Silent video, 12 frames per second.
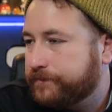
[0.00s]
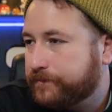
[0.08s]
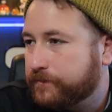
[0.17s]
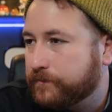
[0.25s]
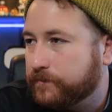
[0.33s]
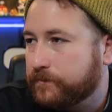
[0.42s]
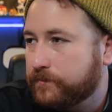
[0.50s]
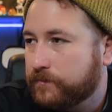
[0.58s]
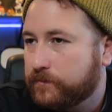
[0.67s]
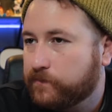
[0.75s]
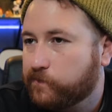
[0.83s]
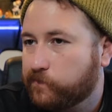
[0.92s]

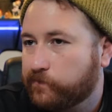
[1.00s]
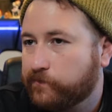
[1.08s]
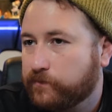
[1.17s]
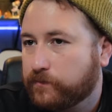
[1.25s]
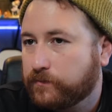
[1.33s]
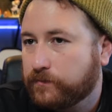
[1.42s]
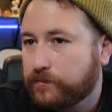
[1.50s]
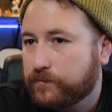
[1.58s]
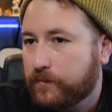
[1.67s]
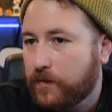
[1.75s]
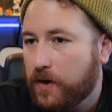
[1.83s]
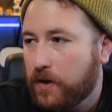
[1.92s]

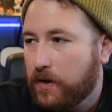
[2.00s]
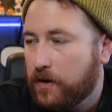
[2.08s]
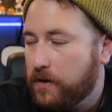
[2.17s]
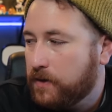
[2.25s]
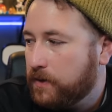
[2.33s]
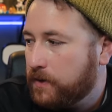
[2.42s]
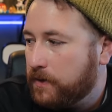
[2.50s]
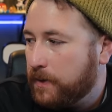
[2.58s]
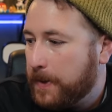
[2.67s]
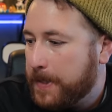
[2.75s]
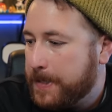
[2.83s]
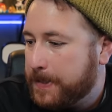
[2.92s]

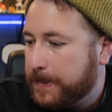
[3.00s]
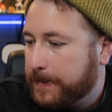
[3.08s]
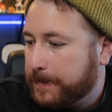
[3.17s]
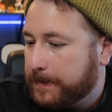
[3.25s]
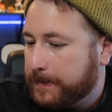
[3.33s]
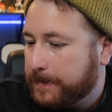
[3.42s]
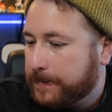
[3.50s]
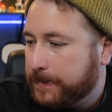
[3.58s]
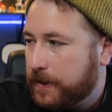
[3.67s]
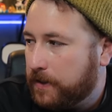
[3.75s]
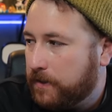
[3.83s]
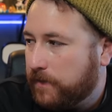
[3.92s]

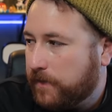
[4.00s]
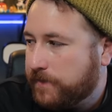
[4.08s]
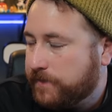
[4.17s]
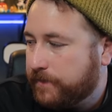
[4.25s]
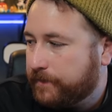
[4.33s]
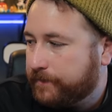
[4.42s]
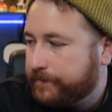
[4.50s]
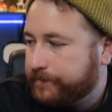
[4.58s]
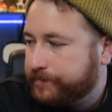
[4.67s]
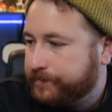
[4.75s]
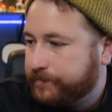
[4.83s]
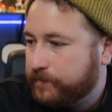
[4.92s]

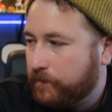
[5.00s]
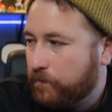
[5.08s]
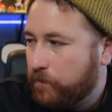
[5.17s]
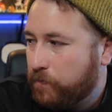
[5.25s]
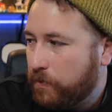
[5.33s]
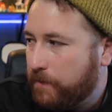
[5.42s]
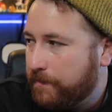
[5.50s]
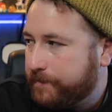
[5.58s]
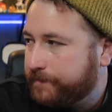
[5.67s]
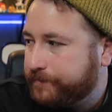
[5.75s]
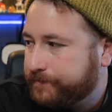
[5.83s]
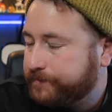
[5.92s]

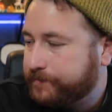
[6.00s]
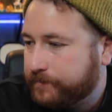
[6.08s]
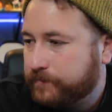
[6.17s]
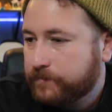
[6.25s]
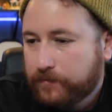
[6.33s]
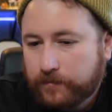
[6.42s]
The person shown says nothing.